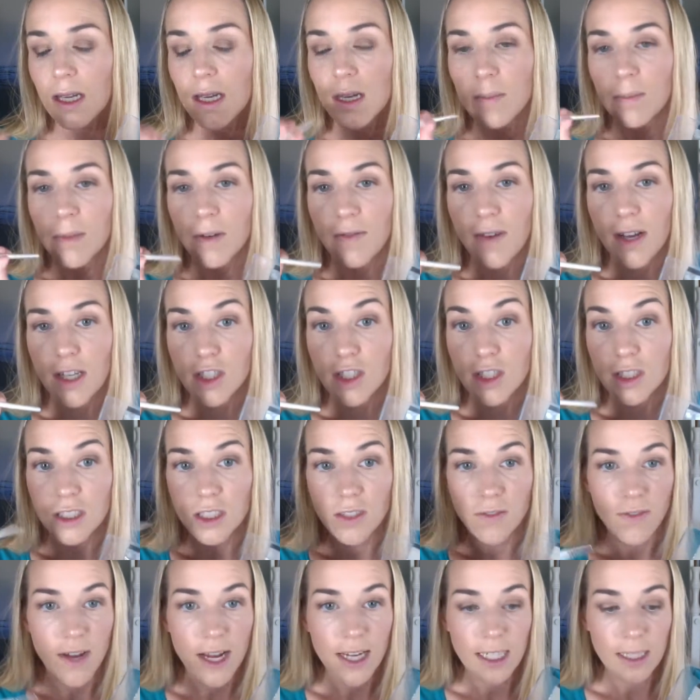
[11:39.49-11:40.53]
professional
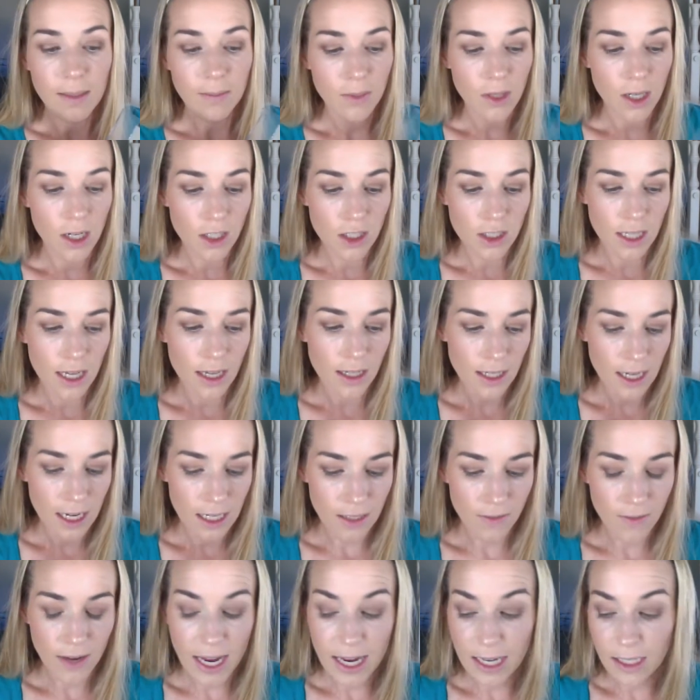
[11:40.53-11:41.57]
defining brush, that kind
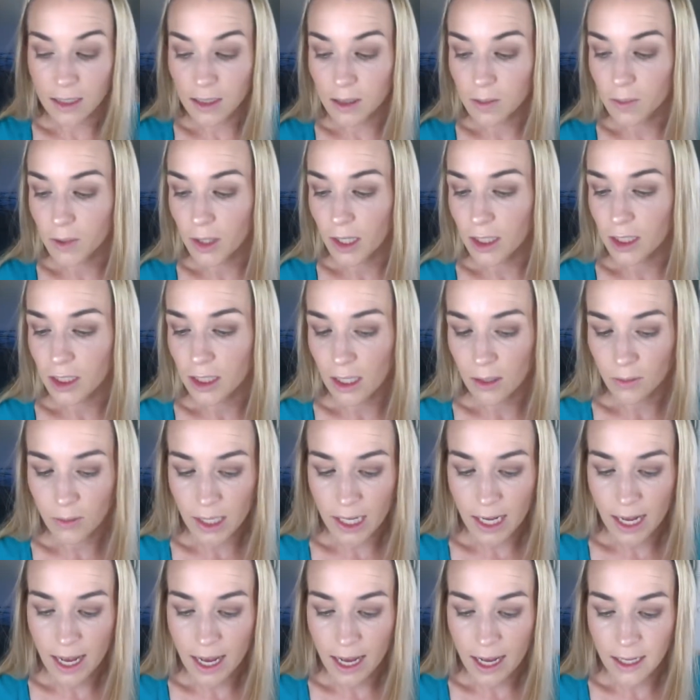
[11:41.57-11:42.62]
of angled brush that we
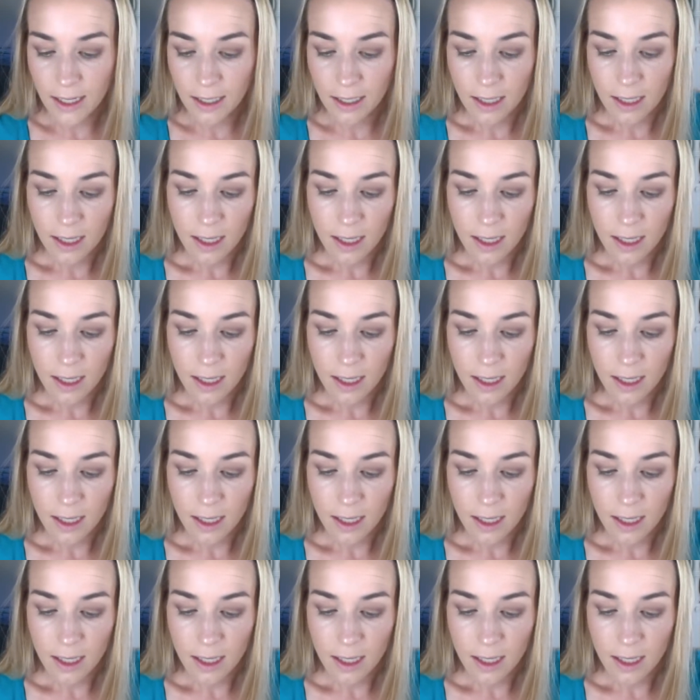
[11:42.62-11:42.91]
had.